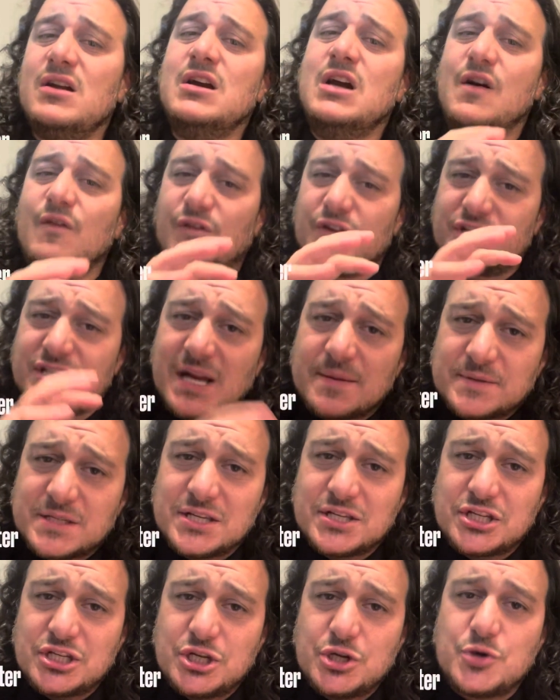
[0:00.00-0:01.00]
for
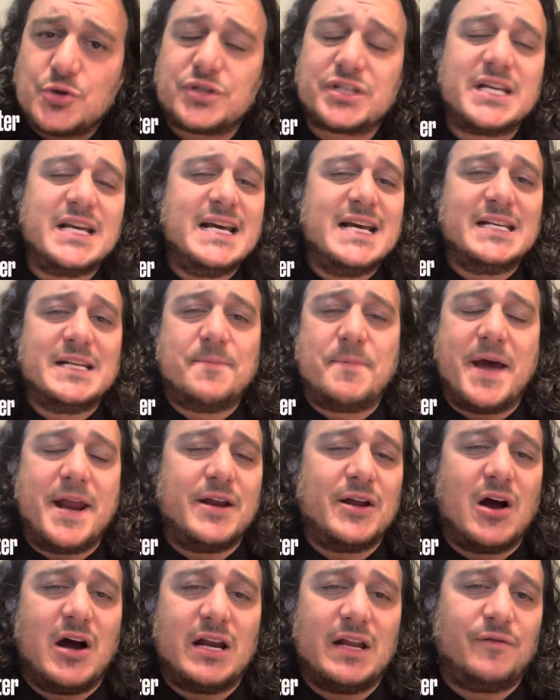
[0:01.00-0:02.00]
substance use, depending
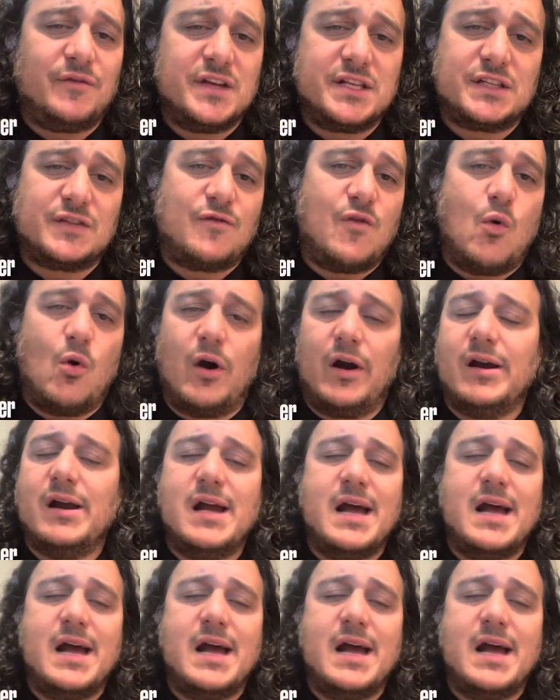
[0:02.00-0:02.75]
on if it's for